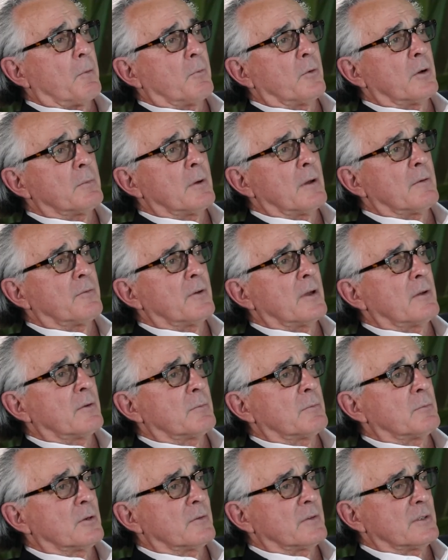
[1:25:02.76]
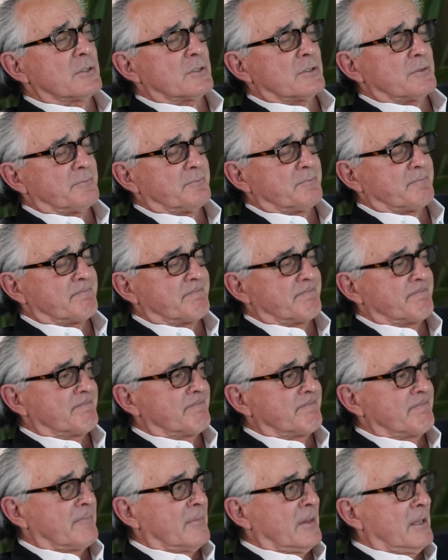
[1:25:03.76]
one of my favorite movies.
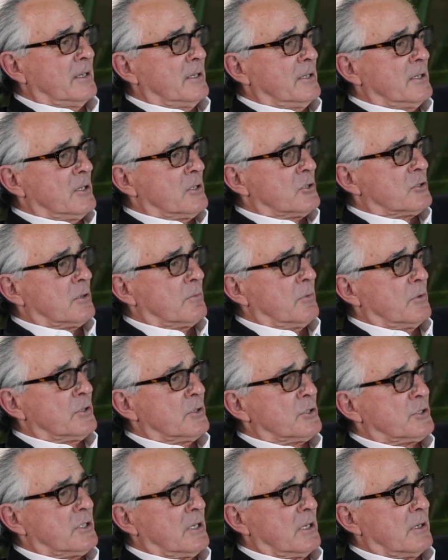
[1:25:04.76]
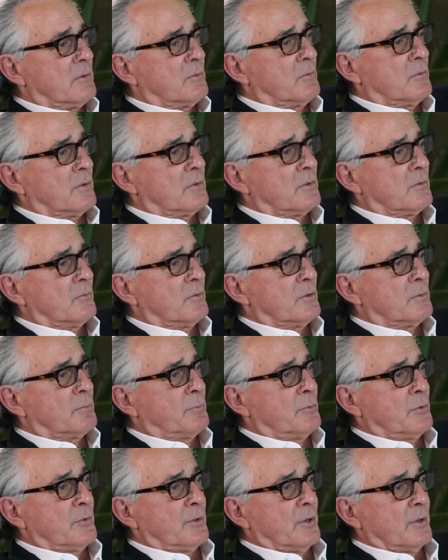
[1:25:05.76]
So I'm on the set with, with
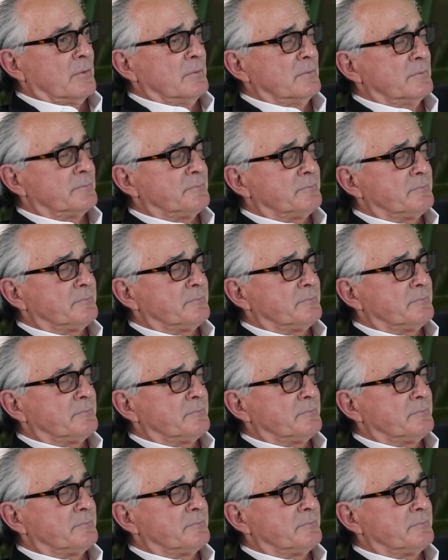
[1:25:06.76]
Bruno,